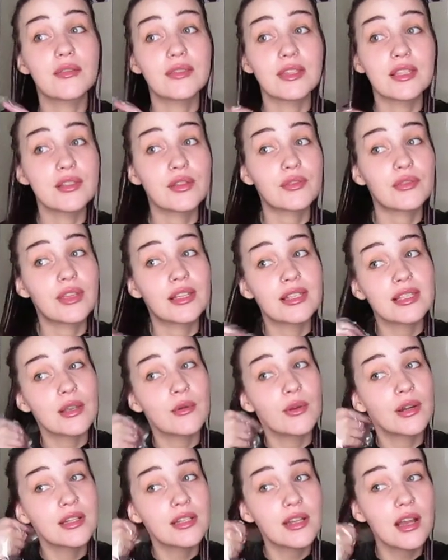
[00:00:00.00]
these are things I
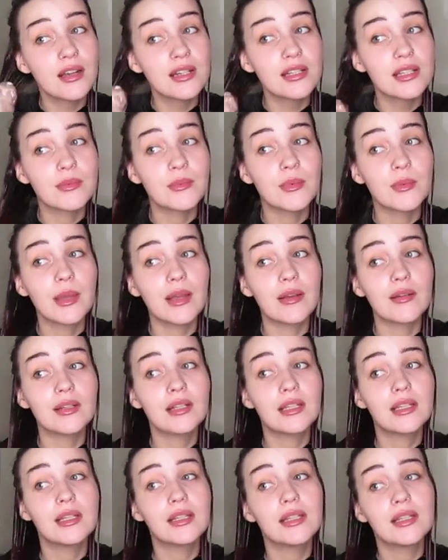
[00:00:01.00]
want to talk to them about
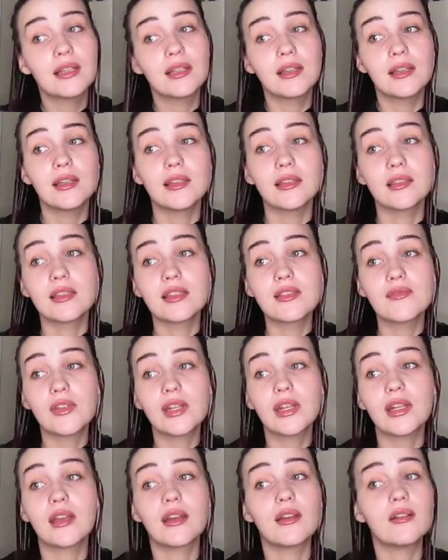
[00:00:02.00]
in this
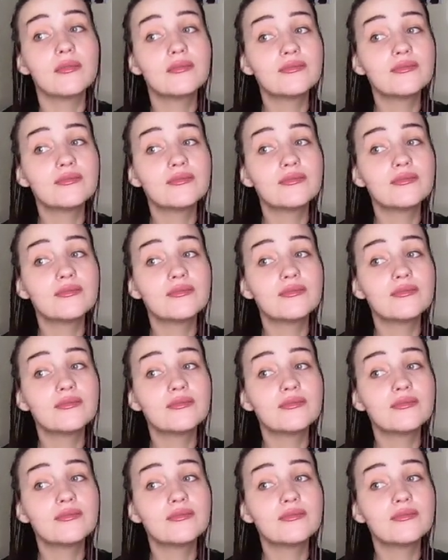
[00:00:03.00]
video.